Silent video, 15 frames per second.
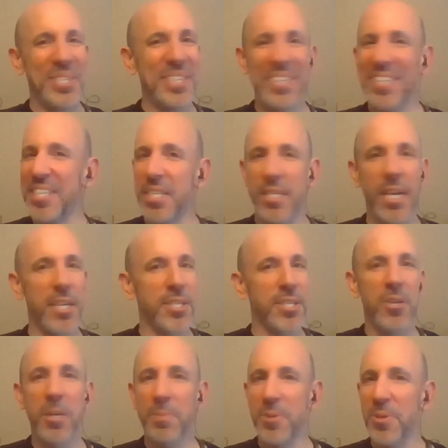You just got to show
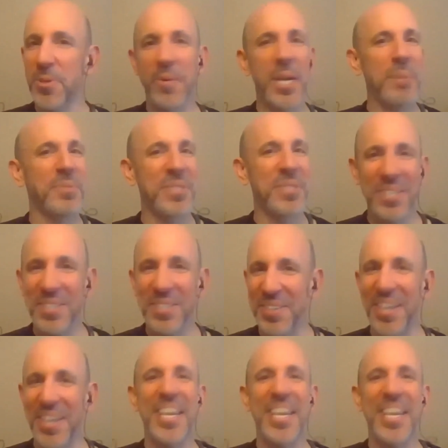up, do the reps, right?